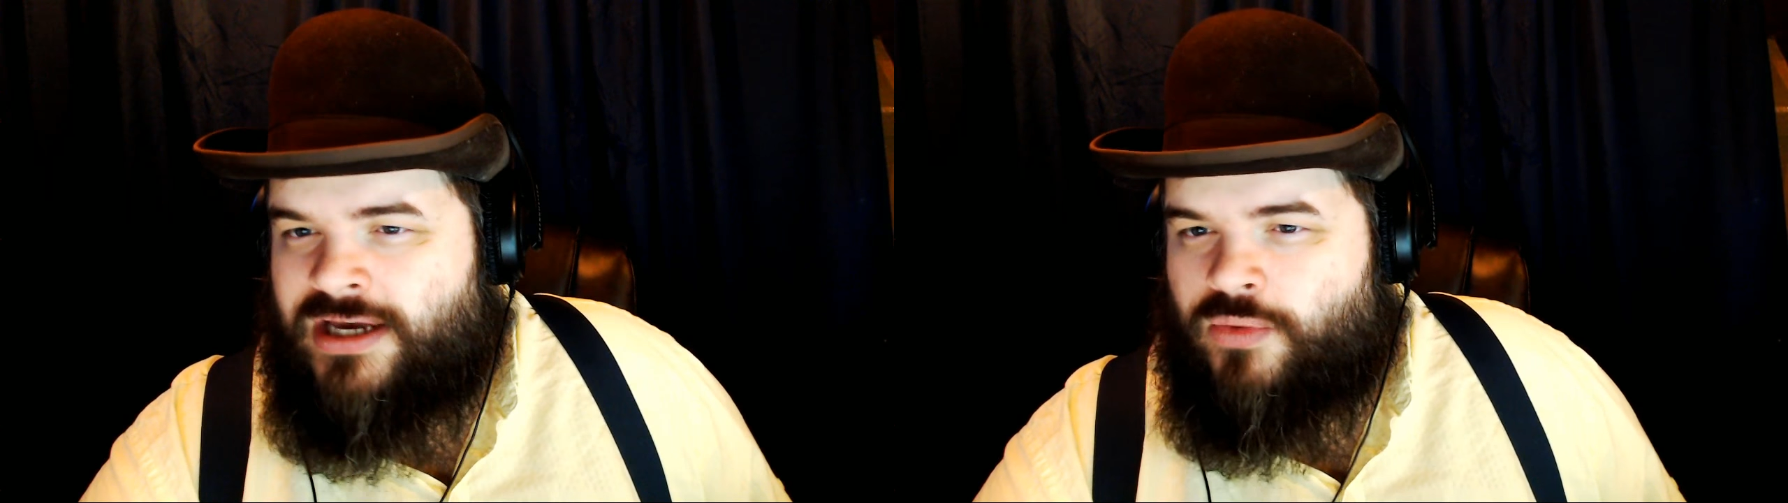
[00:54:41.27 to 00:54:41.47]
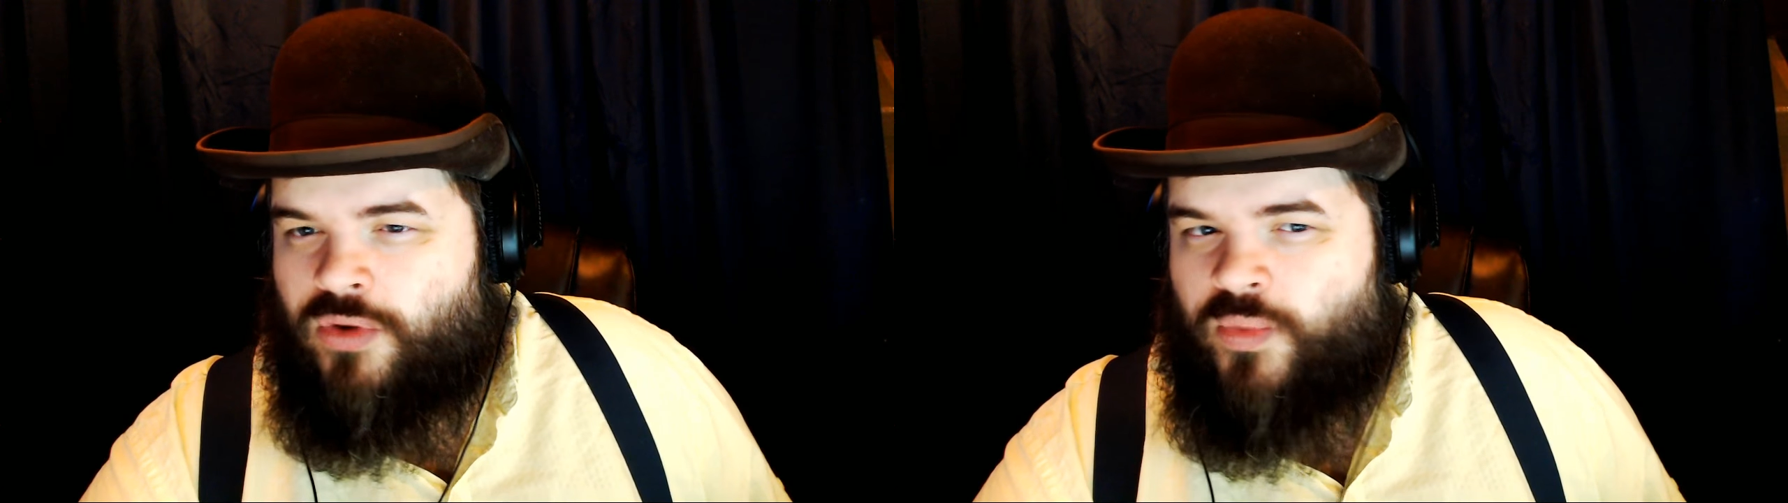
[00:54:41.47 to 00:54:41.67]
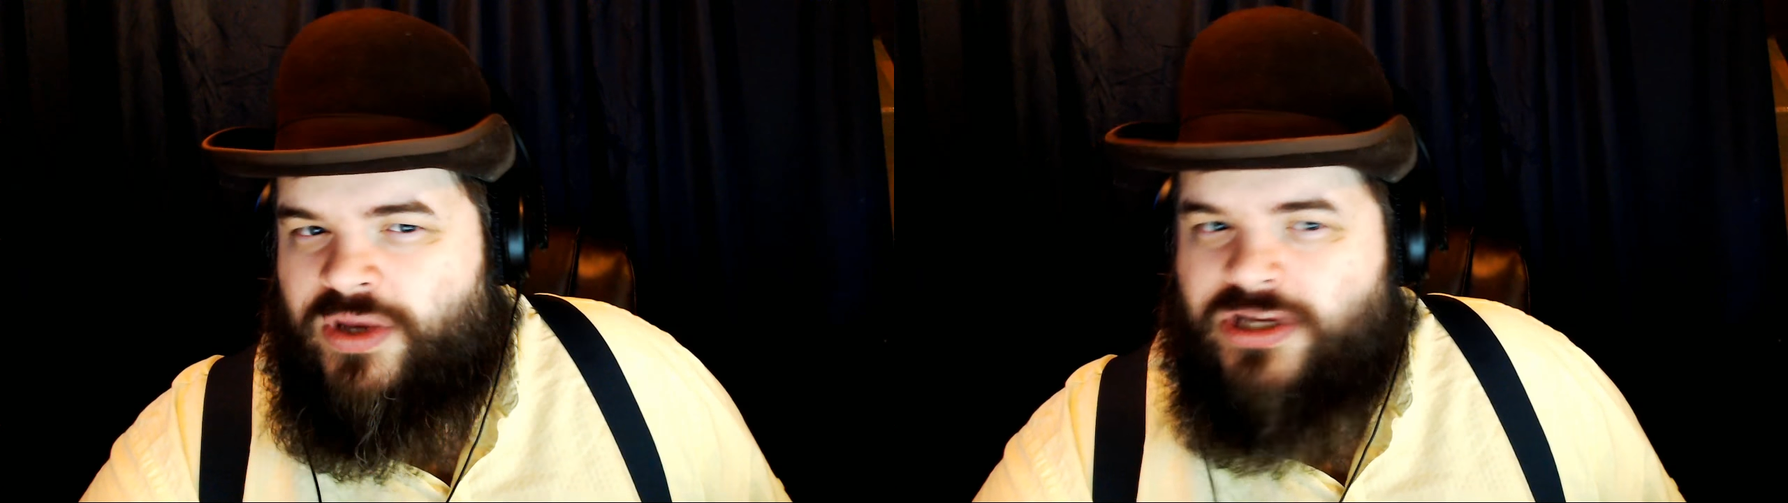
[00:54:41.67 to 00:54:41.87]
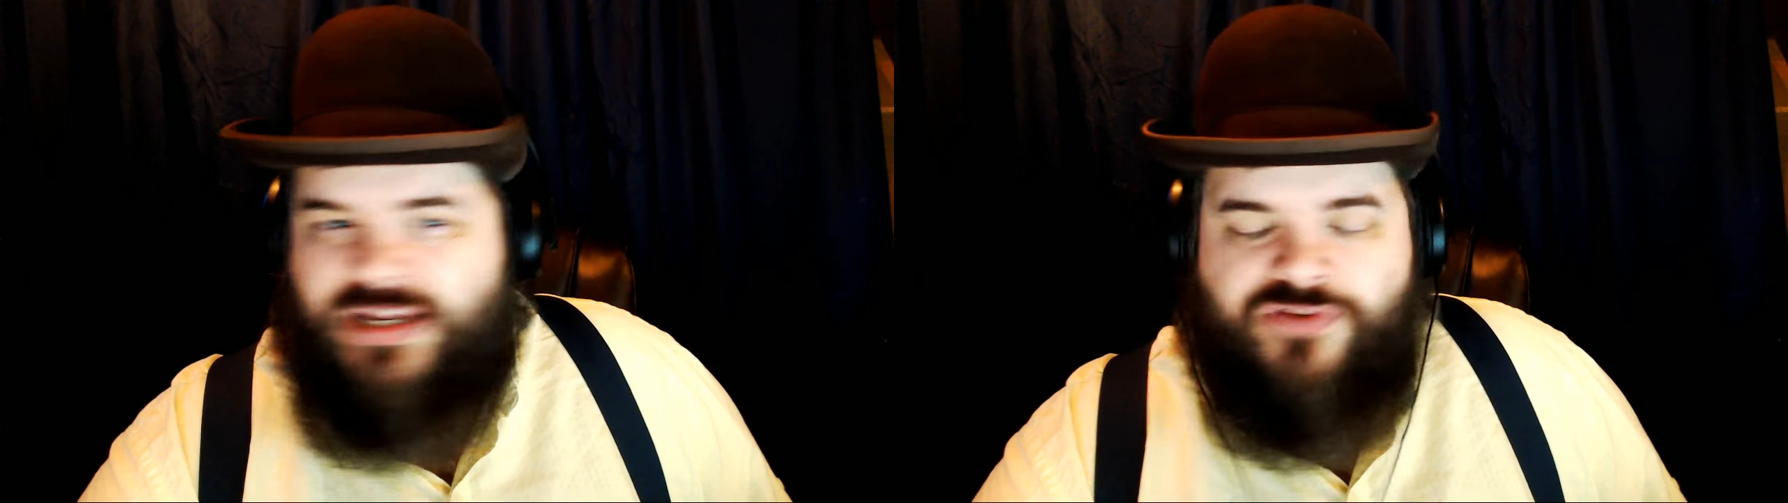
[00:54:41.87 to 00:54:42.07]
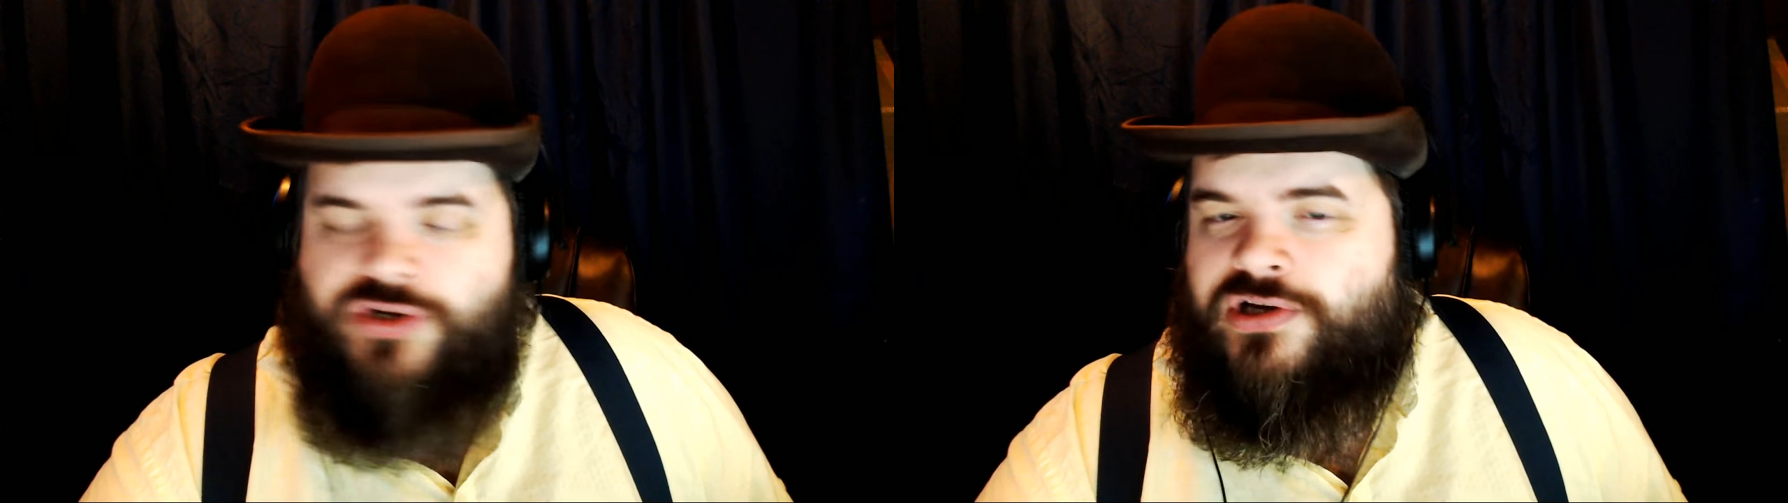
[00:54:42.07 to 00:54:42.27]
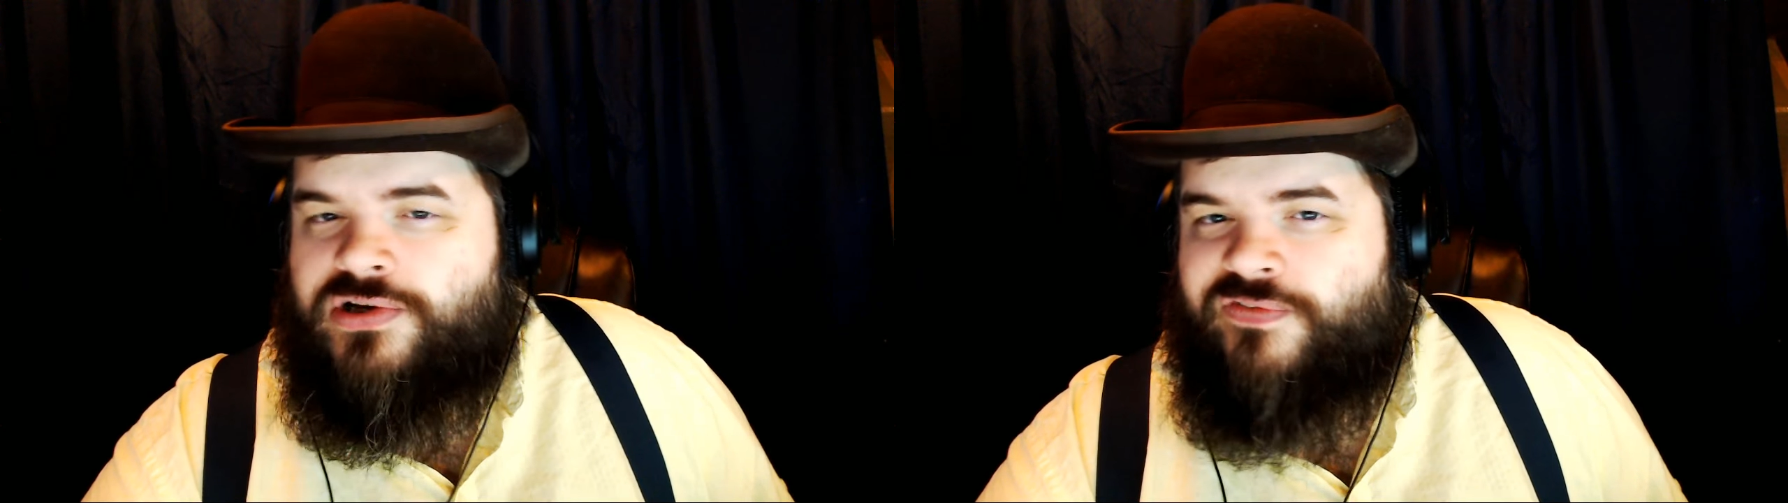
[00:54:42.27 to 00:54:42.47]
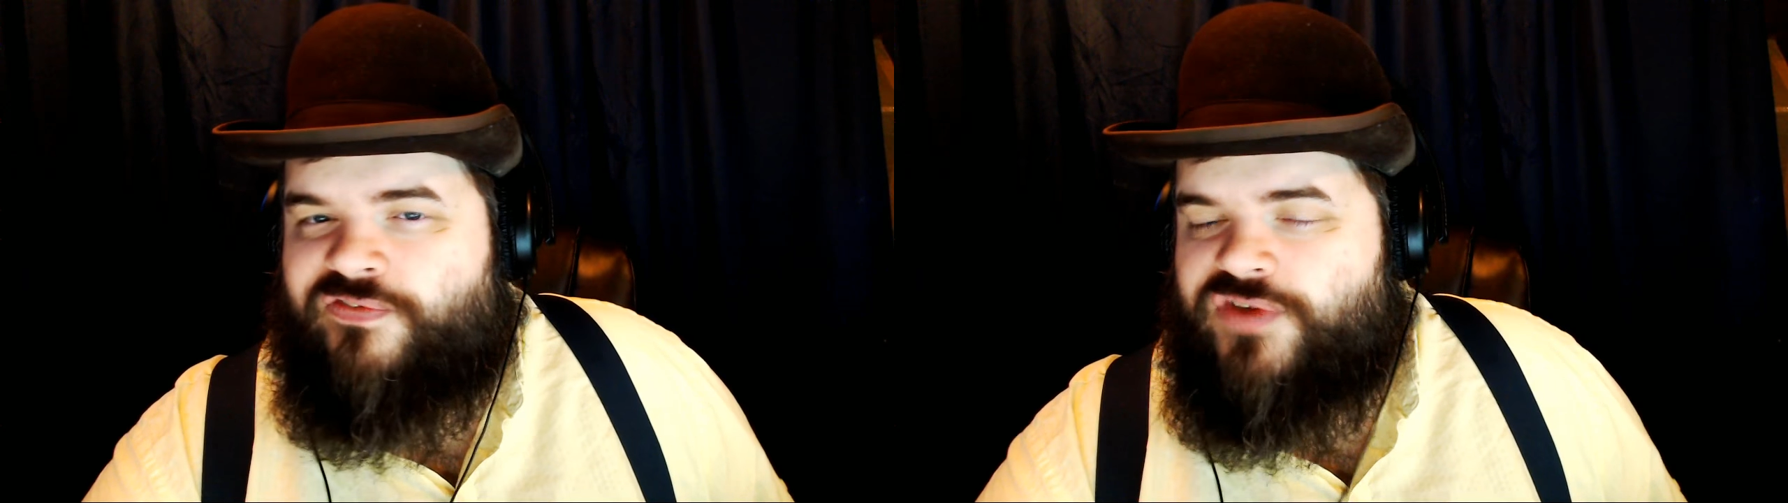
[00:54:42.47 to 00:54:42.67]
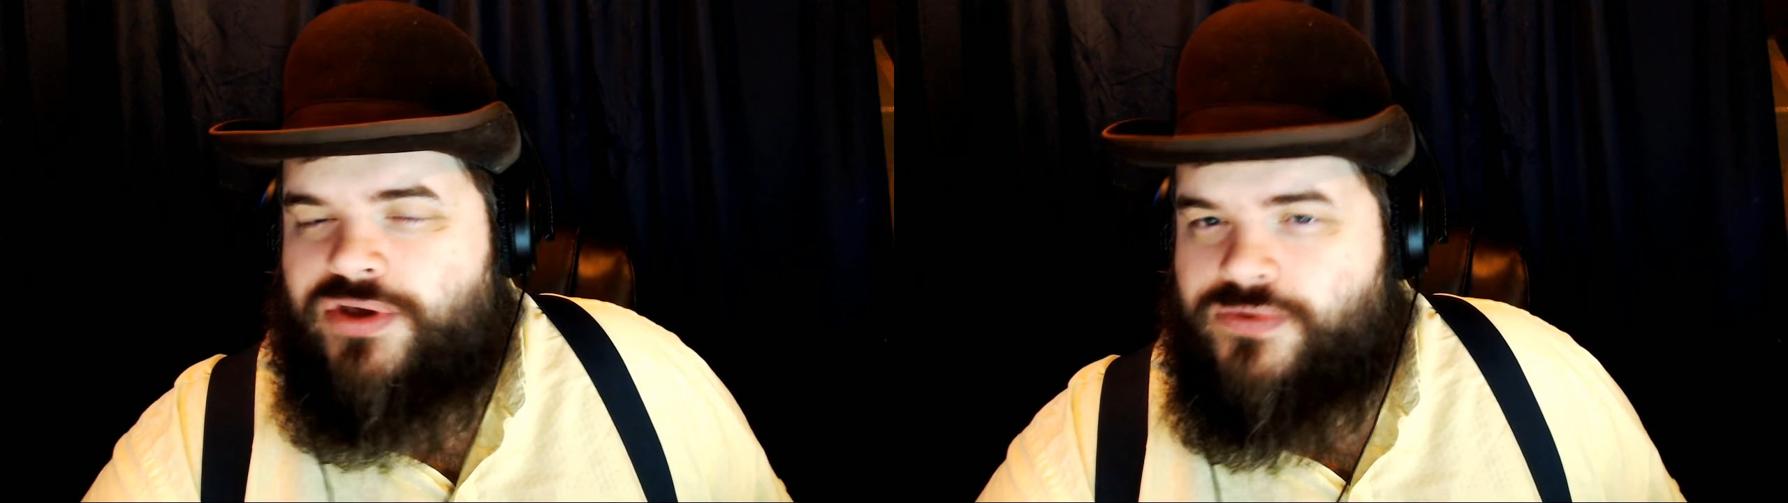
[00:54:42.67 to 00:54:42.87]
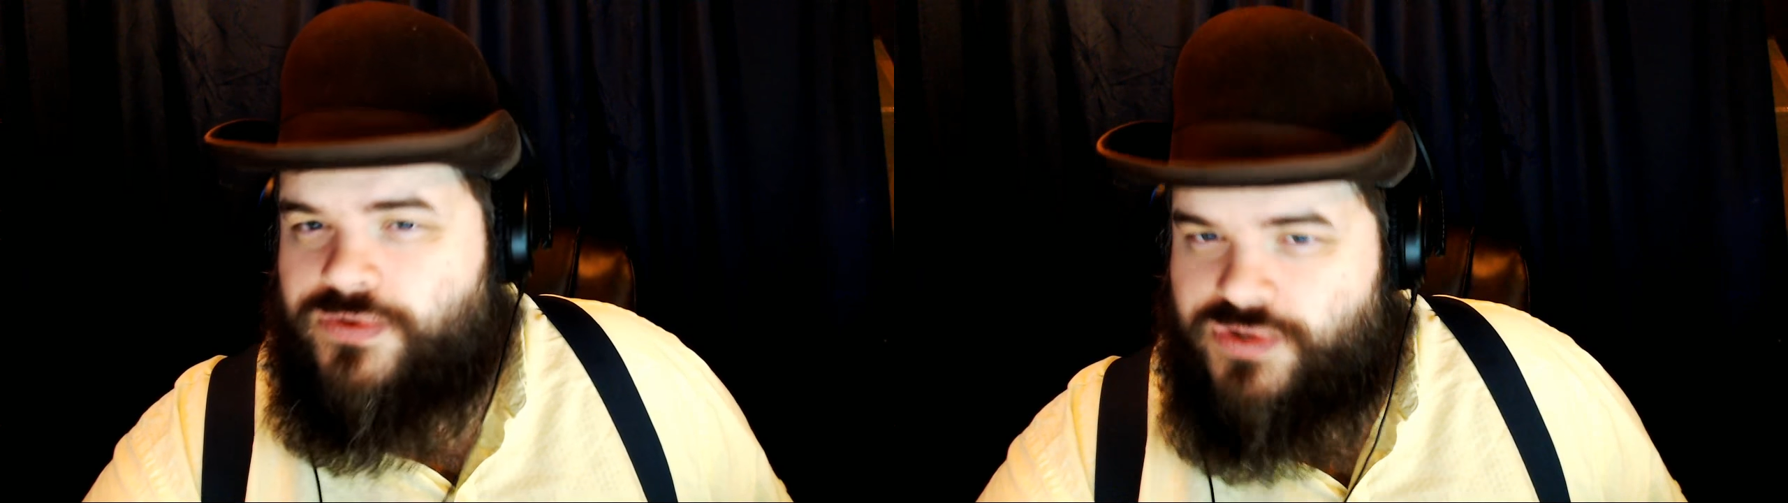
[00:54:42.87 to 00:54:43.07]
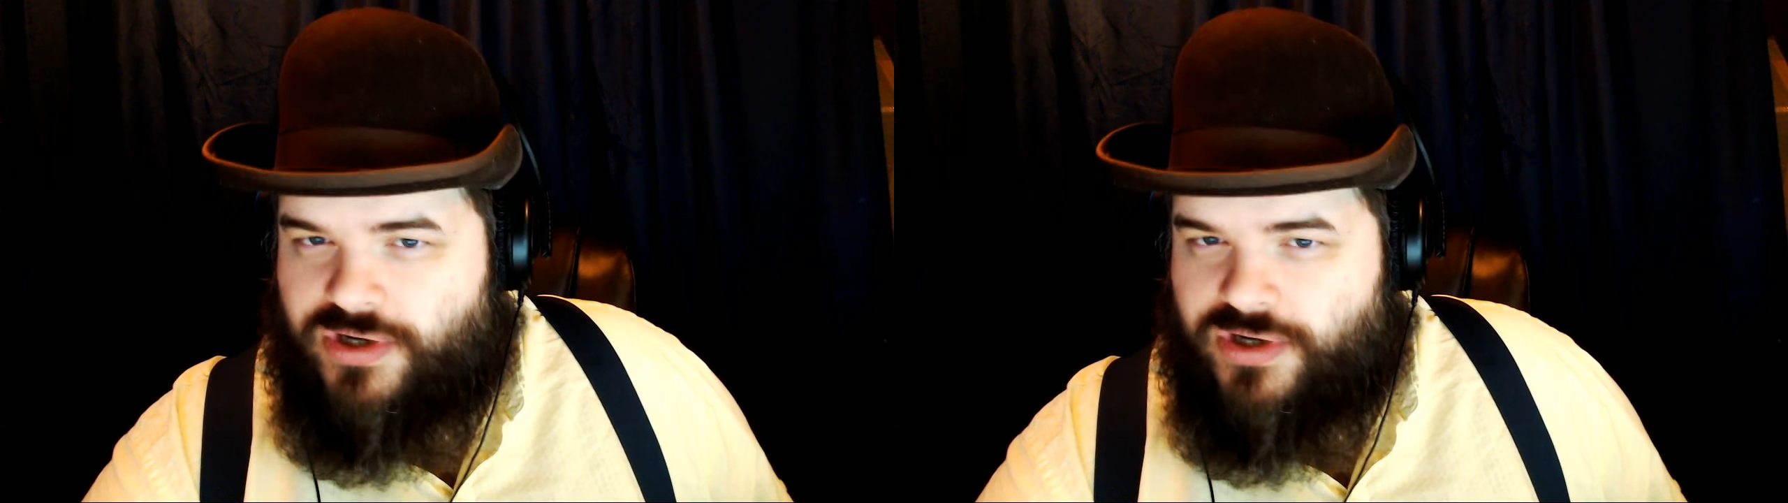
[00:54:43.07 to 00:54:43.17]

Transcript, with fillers: where we could even confuse